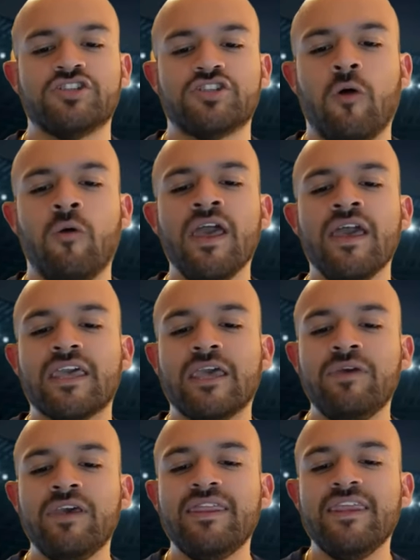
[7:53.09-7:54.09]
So give
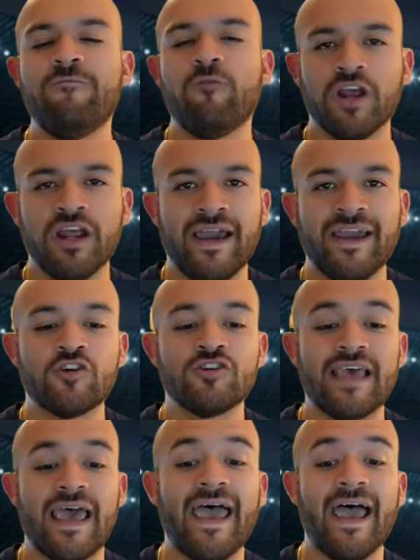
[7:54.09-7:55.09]
me the
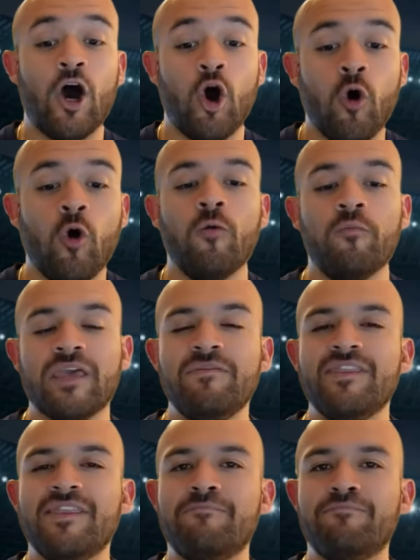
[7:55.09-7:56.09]
49ers at home. Give
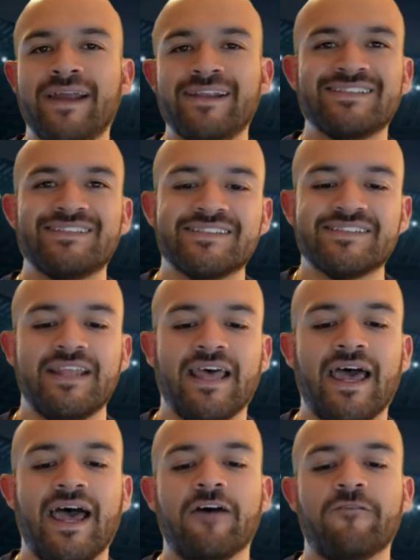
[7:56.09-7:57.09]
me the minus six and a
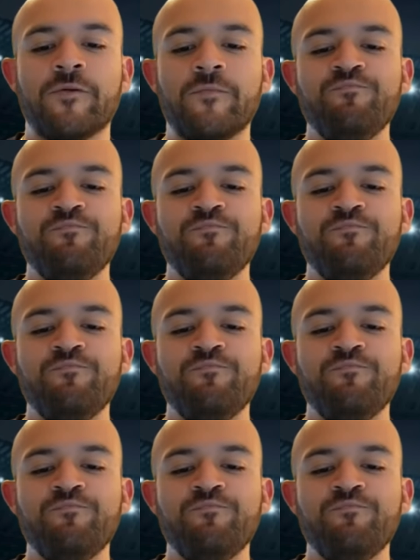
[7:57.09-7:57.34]
half.